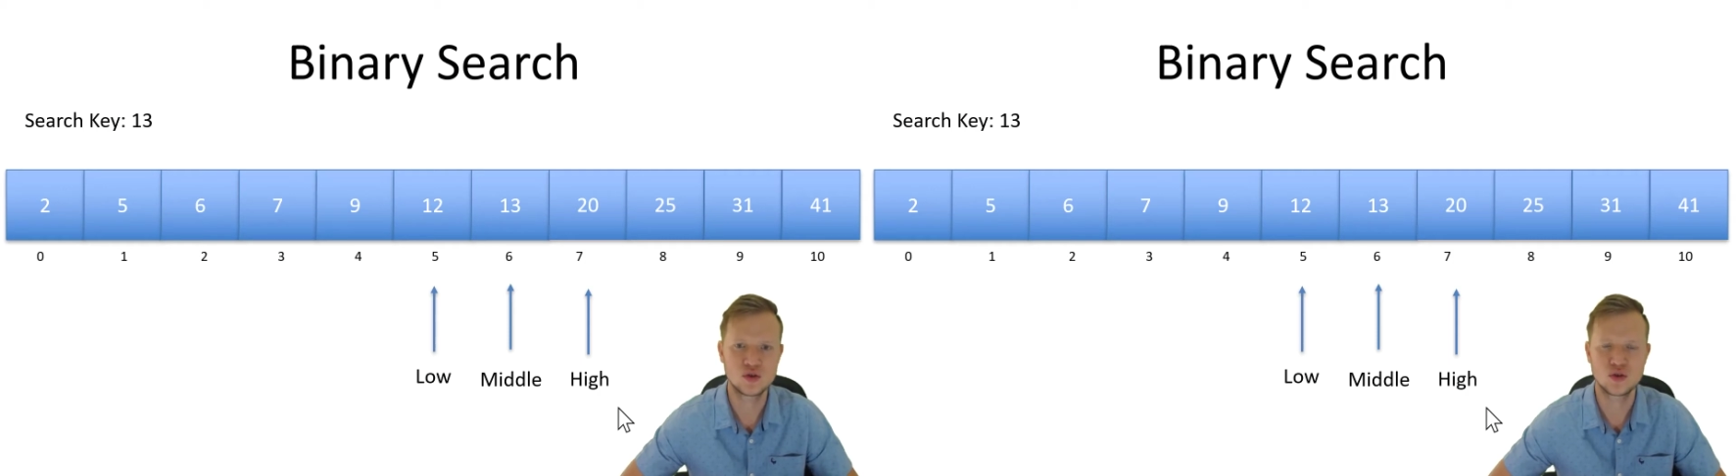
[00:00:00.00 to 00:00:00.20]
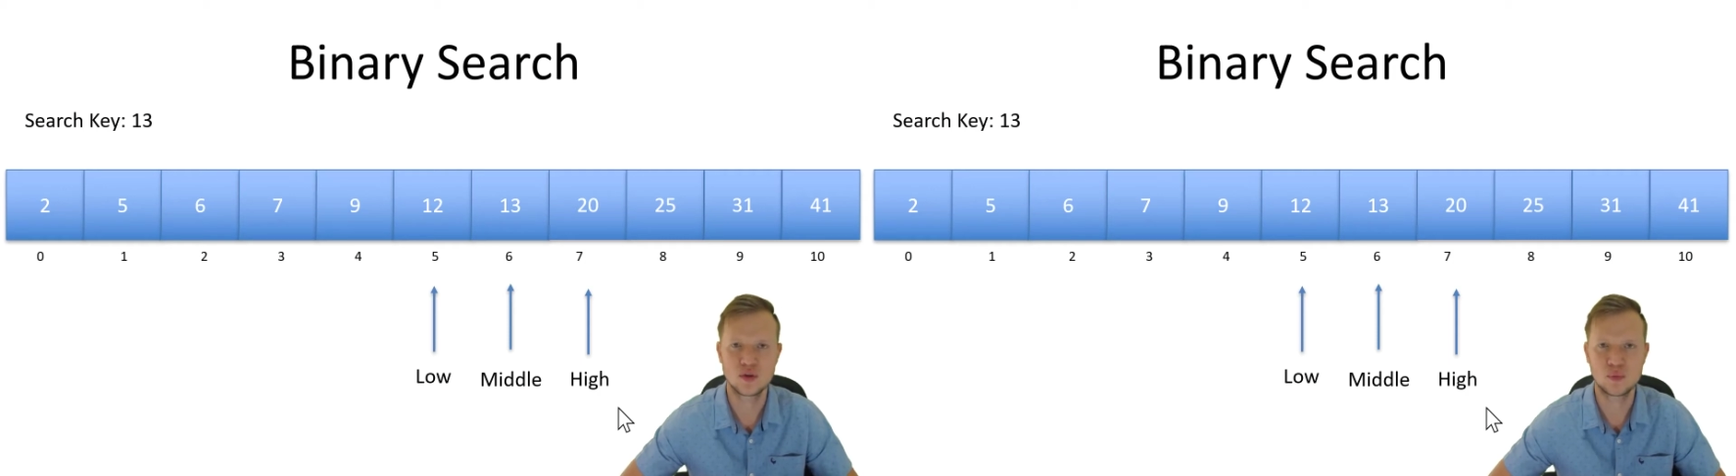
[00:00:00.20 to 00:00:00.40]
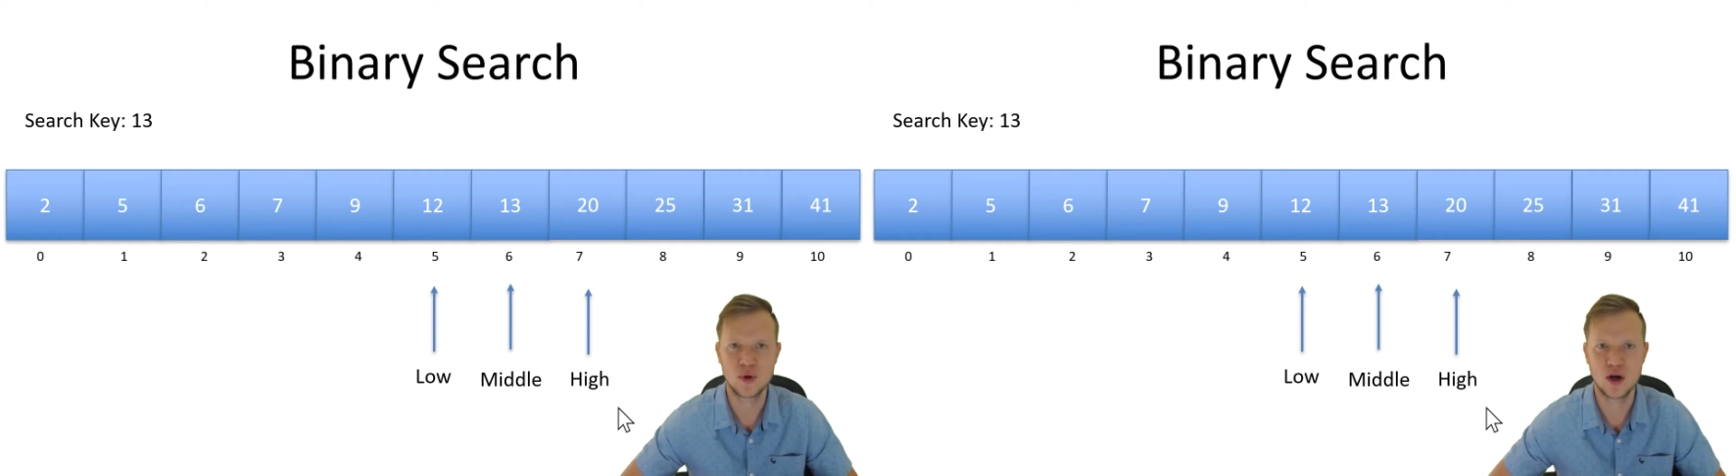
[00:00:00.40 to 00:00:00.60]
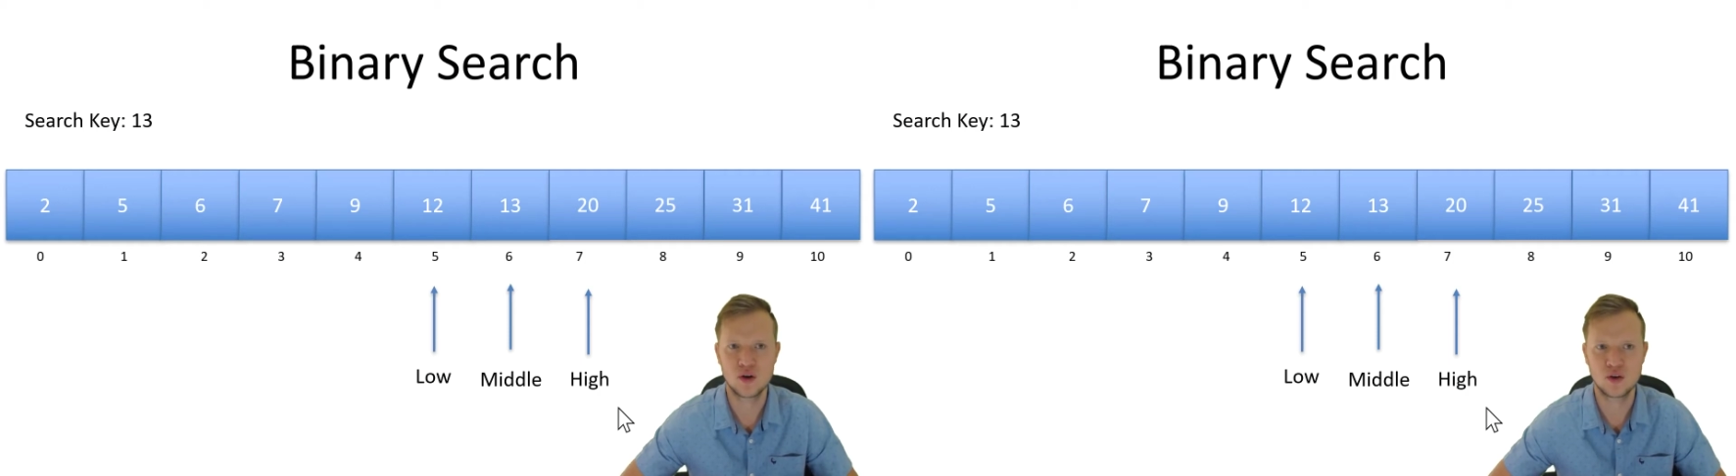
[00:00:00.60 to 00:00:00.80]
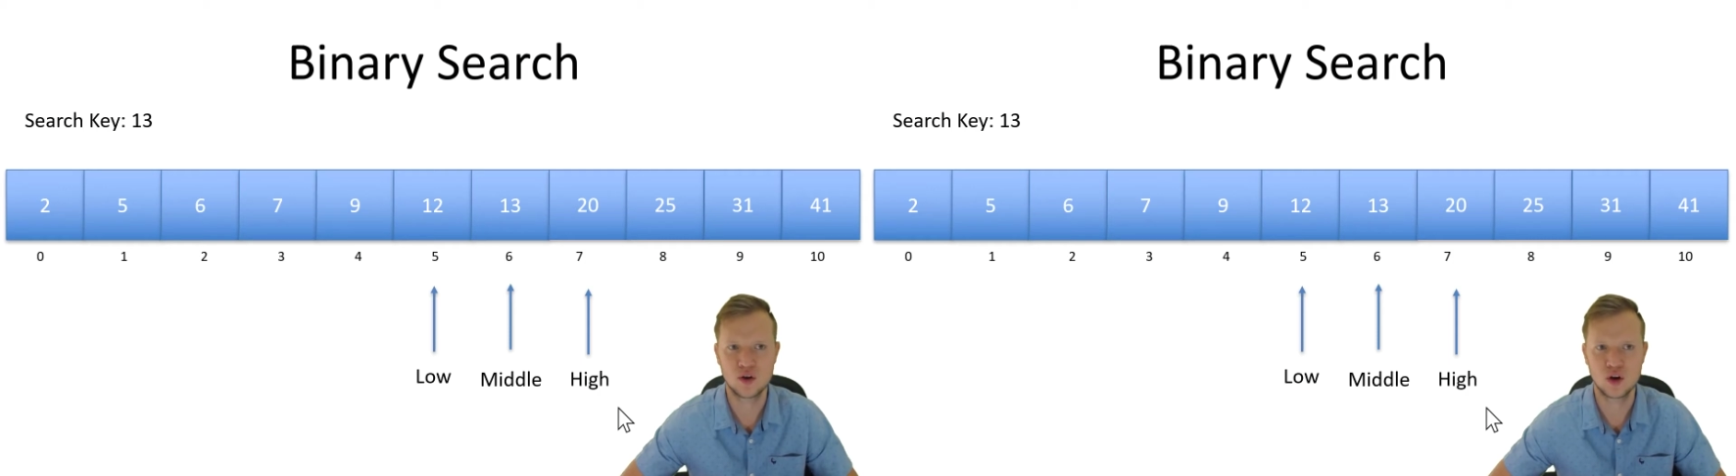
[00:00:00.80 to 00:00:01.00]
to the
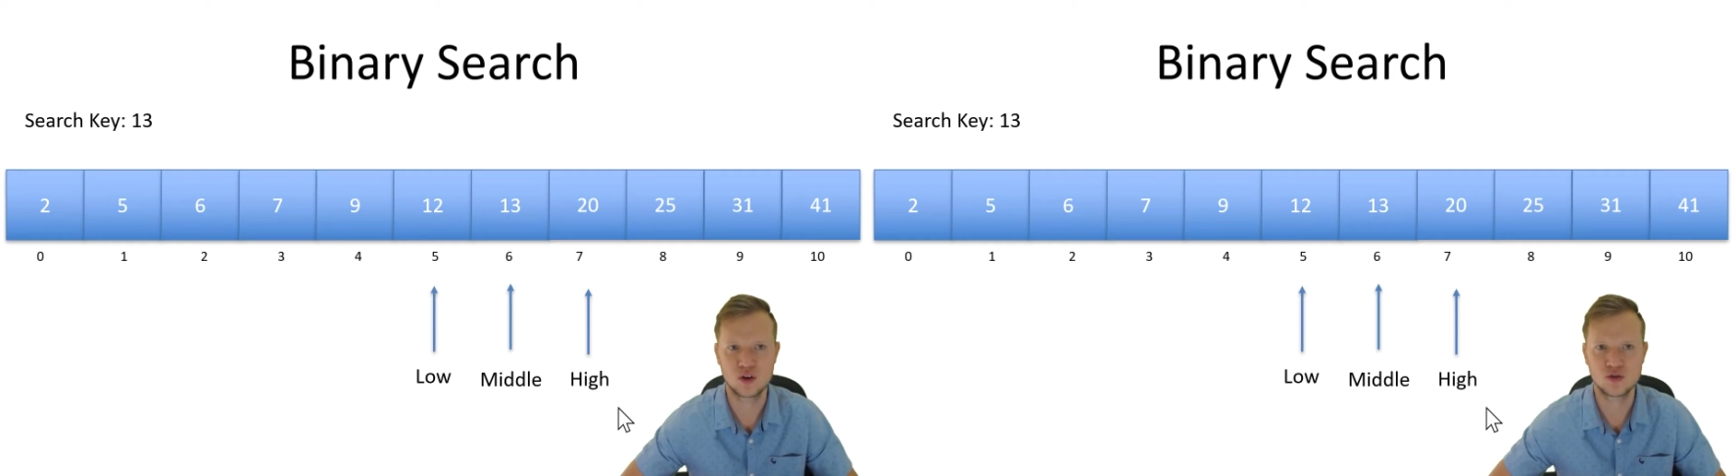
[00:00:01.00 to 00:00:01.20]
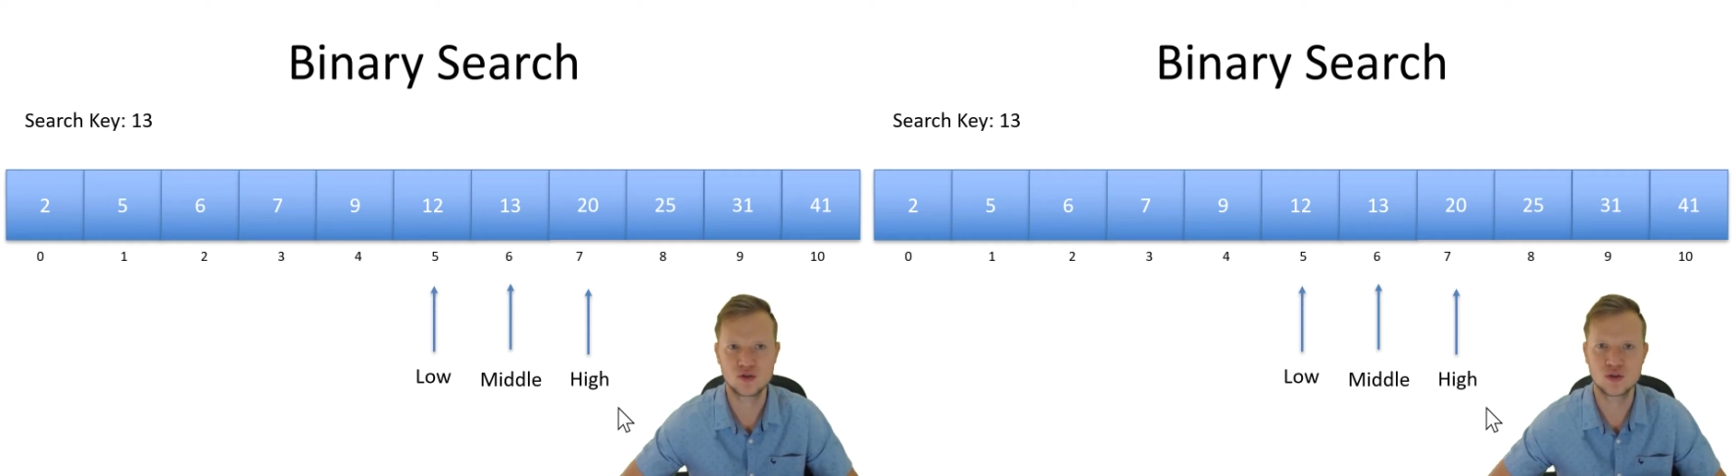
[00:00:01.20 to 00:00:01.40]
power of